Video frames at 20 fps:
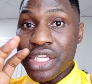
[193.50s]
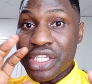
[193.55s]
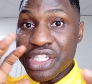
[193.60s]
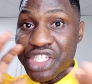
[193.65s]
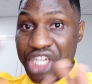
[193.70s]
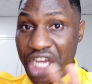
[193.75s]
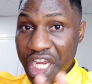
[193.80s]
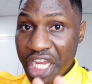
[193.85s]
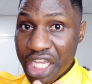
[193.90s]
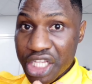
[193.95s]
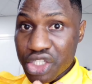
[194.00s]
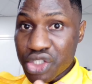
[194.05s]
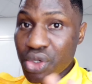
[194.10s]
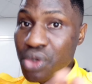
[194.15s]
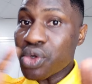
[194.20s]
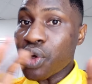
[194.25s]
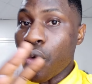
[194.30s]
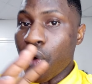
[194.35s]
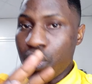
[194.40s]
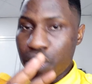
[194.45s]
Schengen
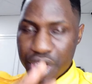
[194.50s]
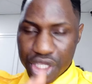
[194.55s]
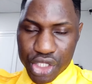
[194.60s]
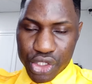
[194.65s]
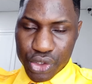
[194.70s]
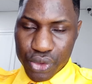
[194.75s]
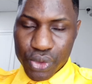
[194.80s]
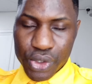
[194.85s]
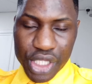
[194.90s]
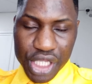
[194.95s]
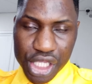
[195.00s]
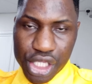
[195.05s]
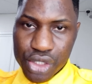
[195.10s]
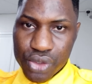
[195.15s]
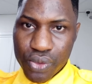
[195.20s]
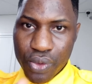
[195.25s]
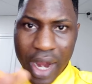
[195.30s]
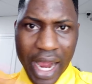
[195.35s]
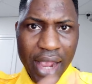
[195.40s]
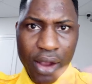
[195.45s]
zone or
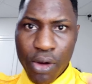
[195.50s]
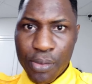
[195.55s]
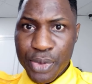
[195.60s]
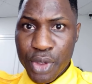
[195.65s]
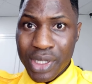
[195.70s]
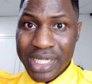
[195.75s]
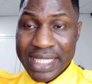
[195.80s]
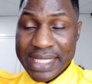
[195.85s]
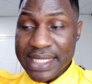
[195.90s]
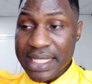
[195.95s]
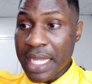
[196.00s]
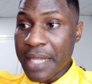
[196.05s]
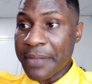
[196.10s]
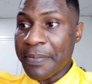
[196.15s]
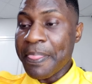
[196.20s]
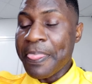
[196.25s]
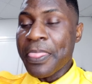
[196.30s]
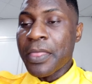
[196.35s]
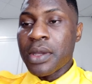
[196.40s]
EU. I hope you understand.